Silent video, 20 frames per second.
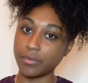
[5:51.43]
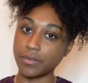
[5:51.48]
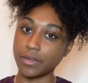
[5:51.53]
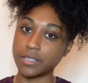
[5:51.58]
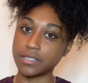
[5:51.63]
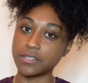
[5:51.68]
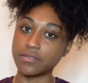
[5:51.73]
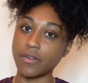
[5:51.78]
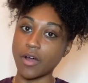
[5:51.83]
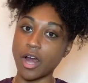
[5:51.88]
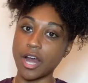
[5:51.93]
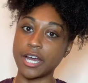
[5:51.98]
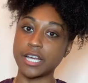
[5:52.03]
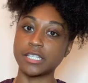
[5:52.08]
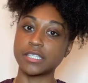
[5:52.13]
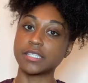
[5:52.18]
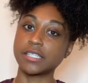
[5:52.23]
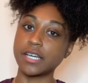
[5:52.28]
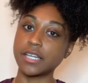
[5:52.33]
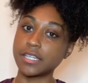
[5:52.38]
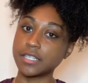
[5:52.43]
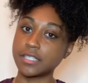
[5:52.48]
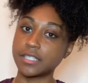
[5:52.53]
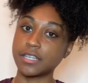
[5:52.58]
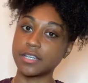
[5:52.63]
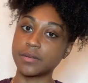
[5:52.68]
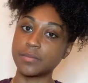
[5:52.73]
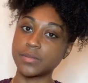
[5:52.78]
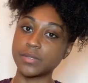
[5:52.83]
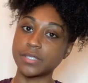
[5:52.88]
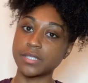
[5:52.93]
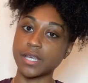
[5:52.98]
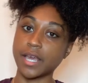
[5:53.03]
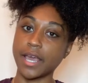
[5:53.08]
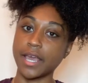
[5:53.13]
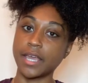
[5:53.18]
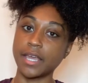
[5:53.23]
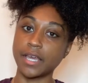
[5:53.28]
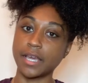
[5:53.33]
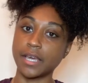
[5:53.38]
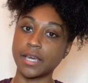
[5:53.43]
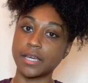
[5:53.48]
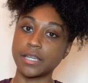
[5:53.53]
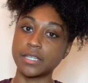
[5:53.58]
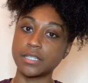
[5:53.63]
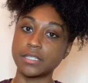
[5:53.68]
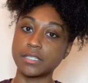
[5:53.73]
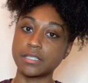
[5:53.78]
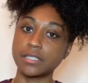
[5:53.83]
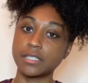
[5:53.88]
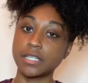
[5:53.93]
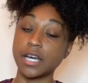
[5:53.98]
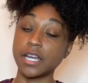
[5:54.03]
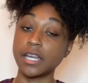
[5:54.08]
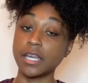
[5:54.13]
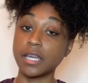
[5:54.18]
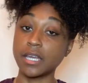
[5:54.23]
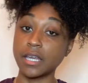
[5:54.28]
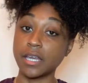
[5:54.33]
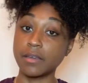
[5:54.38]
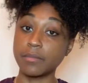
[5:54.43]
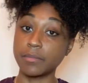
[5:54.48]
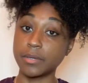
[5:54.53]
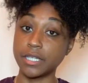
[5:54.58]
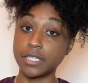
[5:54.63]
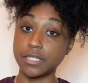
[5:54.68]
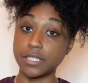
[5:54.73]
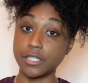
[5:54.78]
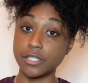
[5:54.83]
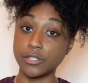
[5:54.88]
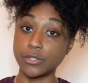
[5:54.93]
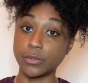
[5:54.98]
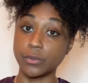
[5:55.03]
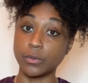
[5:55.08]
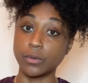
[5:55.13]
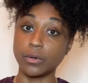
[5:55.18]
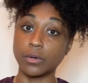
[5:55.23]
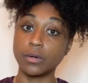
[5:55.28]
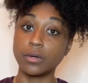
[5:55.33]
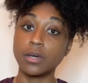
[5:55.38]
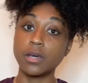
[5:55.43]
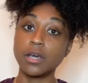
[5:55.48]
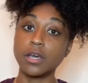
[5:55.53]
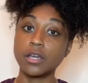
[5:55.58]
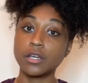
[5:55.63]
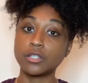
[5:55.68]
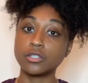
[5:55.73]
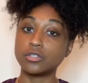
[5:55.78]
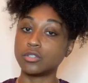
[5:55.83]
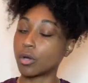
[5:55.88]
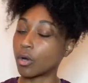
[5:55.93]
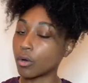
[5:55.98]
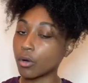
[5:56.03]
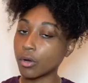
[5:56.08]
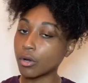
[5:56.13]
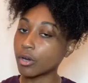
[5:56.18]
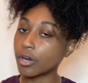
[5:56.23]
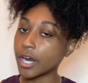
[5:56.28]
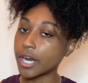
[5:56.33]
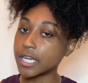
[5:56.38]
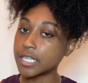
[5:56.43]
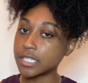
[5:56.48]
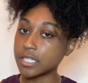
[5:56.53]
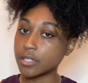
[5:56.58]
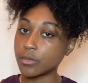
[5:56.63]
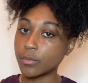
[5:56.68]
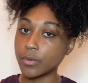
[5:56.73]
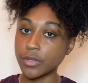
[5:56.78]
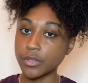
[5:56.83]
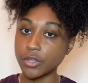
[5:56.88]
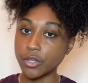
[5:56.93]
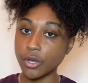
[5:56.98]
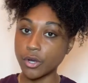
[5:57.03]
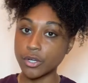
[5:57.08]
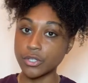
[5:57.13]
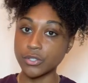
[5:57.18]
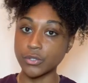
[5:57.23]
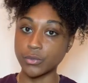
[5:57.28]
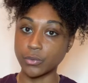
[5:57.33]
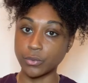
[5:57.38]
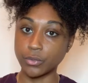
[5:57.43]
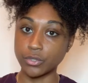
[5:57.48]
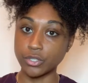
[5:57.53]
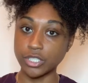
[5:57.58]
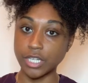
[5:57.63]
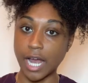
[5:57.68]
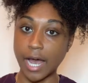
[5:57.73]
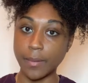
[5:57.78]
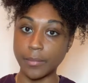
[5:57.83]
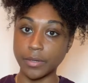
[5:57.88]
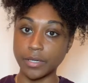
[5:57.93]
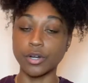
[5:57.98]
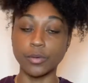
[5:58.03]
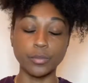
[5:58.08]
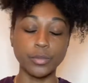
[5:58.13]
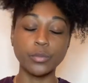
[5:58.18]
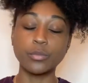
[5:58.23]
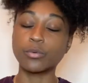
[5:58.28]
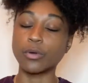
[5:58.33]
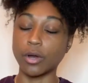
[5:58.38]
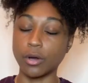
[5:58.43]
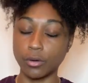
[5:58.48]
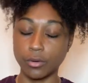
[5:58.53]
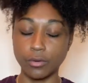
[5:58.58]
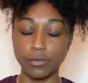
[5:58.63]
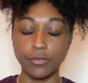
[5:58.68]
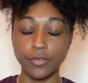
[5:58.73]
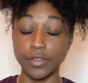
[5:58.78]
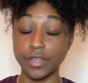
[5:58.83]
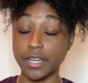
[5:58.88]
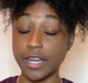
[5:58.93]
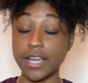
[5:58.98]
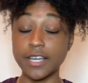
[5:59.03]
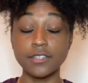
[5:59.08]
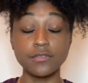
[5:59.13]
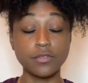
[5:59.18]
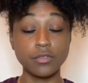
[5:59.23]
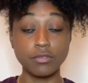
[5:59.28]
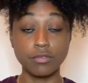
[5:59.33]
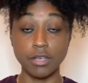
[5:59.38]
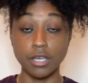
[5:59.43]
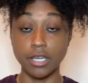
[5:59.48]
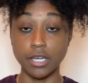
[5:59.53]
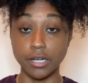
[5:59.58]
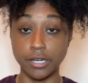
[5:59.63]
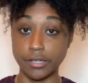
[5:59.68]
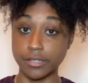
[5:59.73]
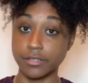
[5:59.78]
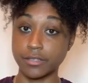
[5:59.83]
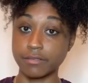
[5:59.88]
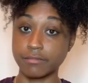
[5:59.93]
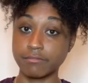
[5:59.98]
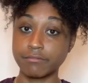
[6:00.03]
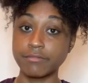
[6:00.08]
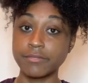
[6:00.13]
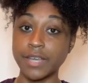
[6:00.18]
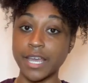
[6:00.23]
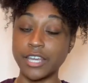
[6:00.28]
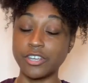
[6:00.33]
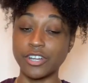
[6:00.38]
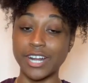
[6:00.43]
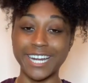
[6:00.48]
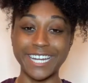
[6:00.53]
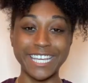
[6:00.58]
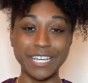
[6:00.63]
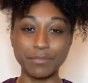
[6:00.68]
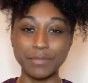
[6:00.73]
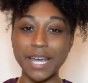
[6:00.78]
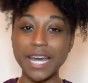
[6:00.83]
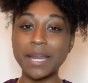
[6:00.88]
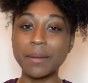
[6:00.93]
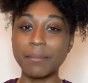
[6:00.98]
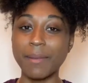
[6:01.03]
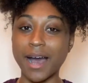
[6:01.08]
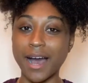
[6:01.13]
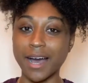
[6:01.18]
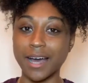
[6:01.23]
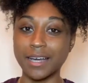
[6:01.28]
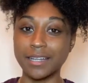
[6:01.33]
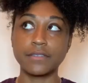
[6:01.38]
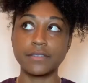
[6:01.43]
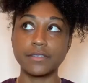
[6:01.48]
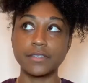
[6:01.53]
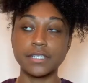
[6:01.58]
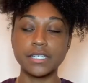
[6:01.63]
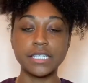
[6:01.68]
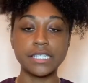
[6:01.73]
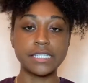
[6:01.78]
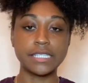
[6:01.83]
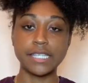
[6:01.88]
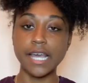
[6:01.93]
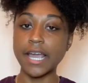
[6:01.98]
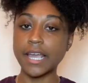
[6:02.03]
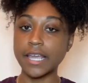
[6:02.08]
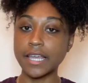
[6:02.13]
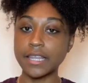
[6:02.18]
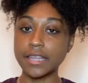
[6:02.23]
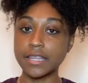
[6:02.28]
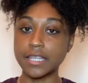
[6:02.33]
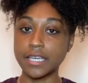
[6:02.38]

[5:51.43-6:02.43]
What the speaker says: as far as study tips and studying in PT school, don't go crazy with your school shopping. You're gonna be broke for the next few years, and you gotta keep that in mind. Second